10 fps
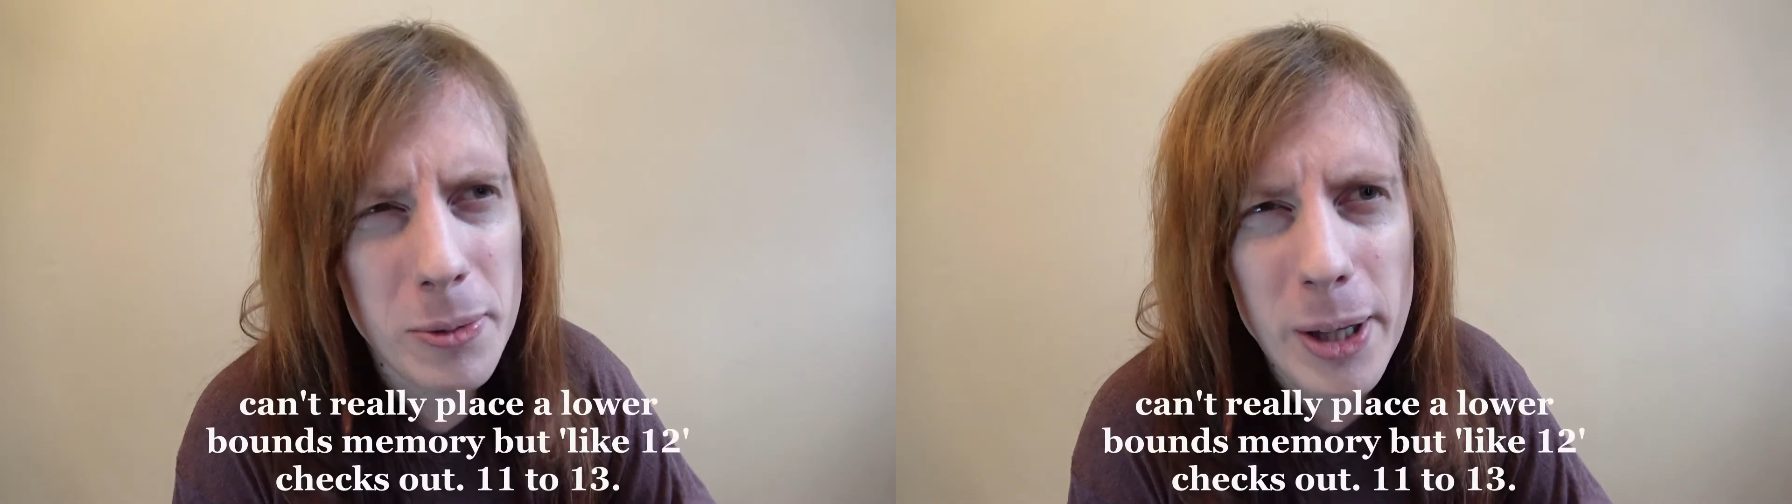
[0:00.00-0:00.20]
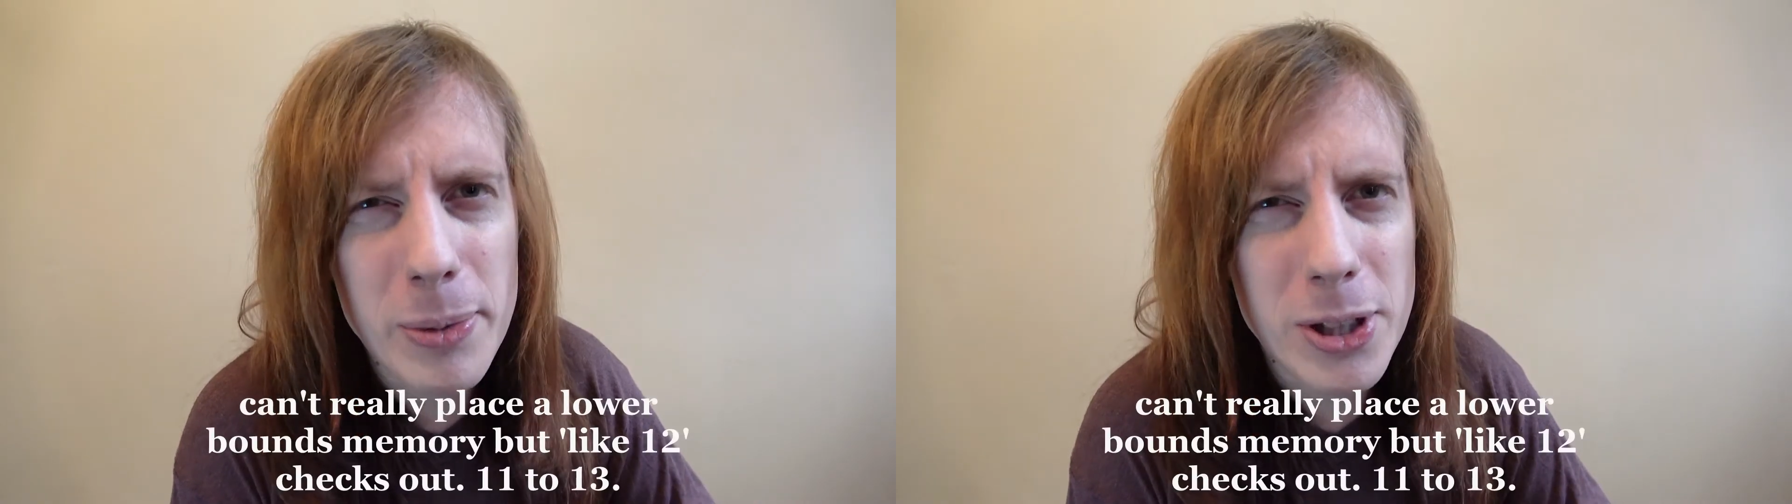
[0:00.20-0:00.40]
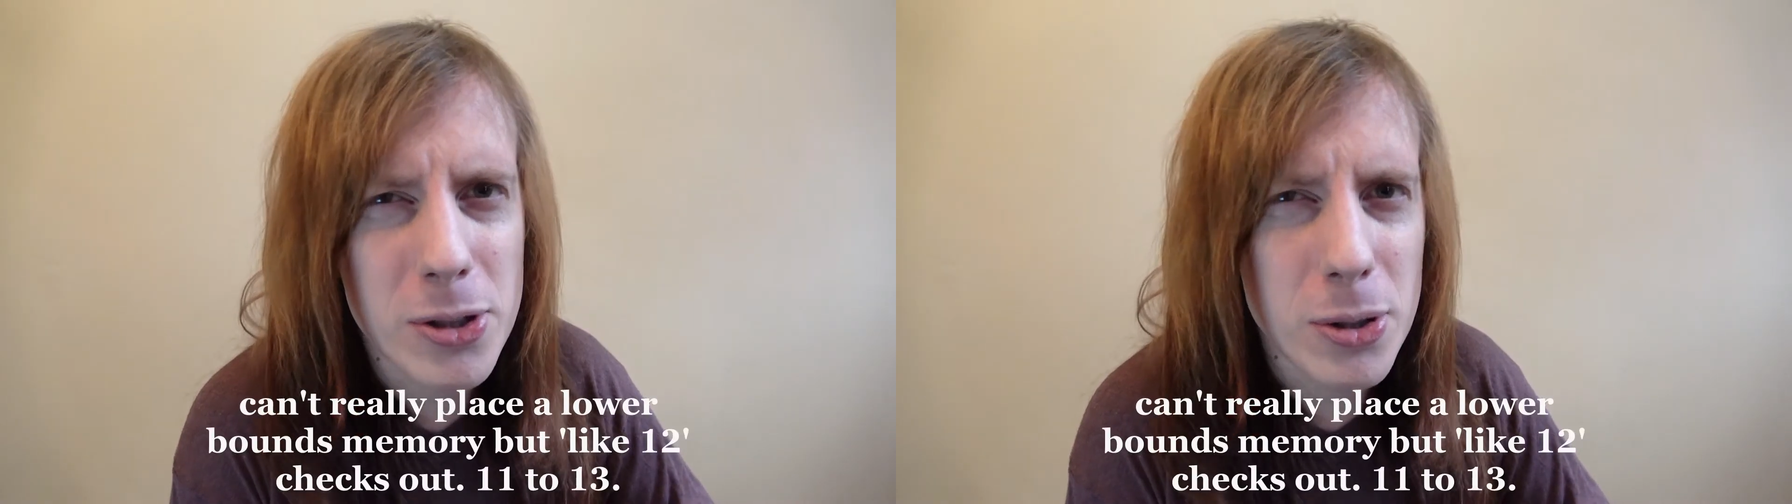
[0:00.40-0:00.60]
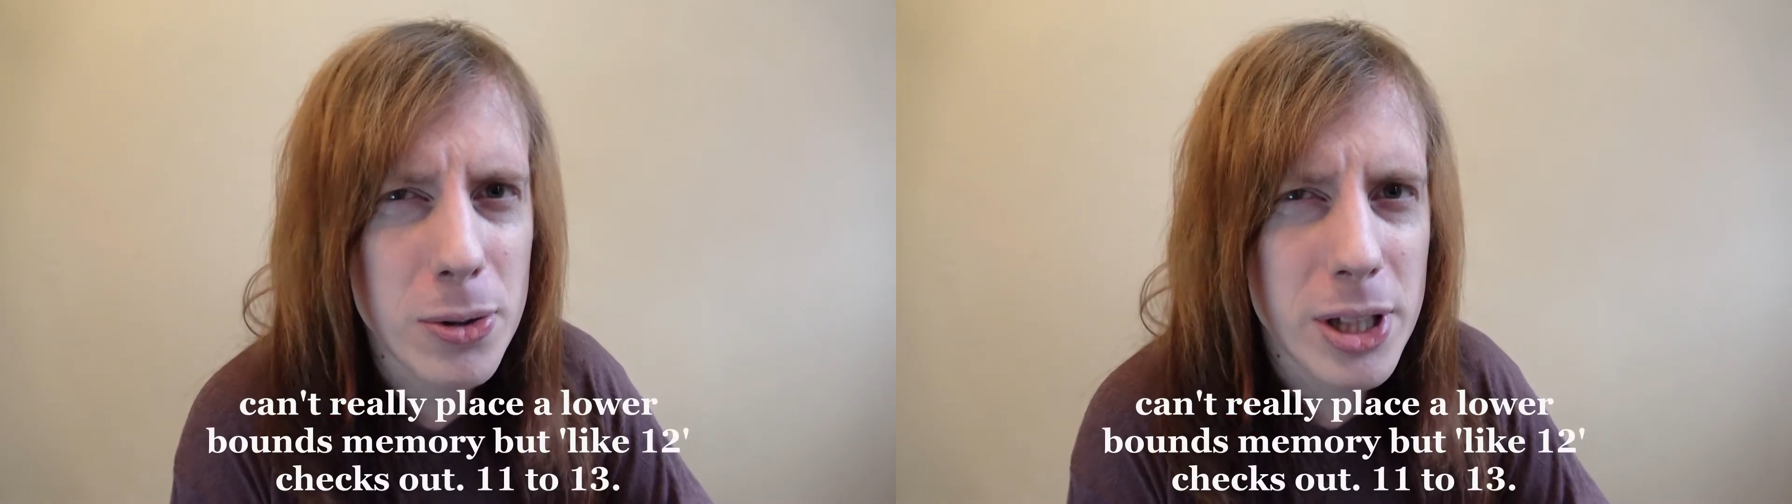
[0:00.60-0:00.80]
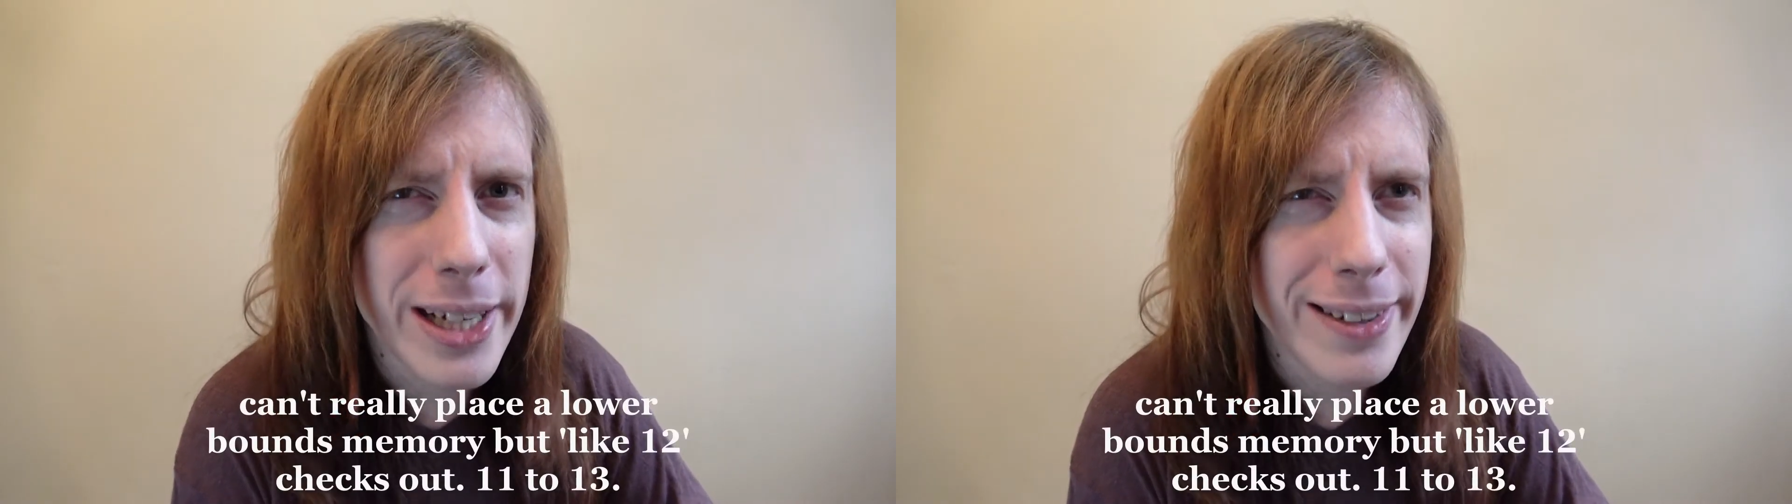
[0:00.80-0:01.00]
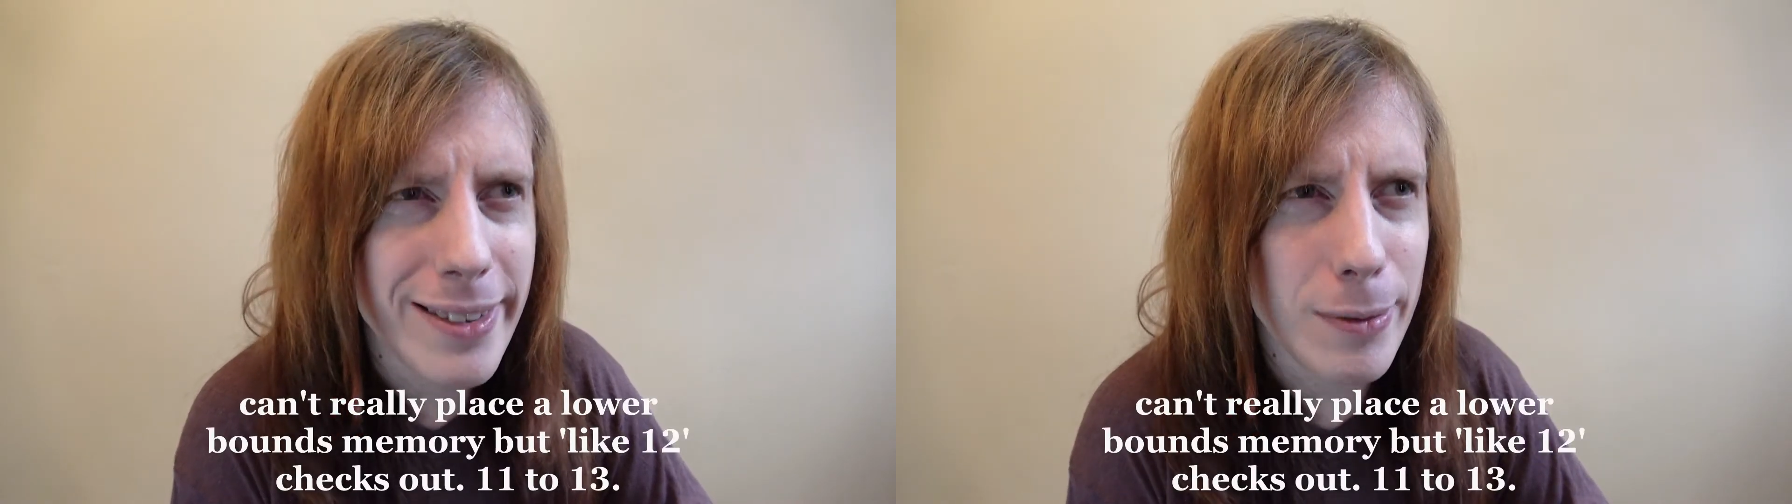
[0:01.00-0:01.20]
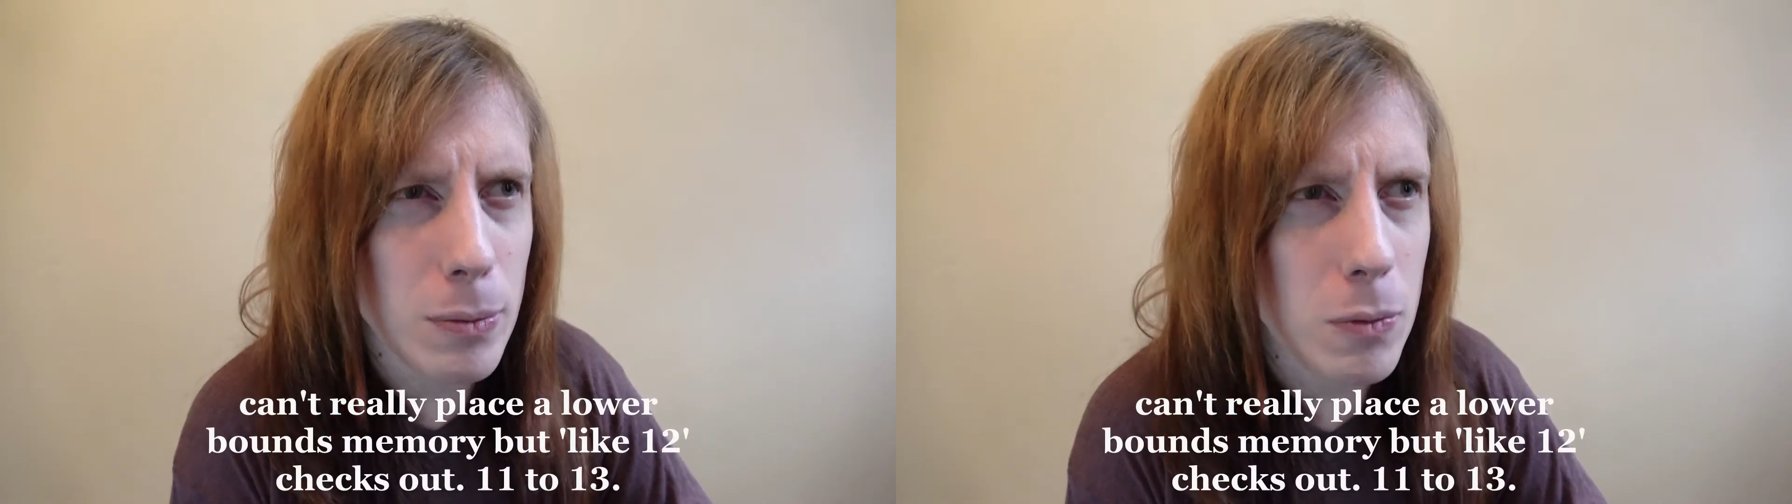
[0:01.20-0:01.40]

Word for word: maybe two days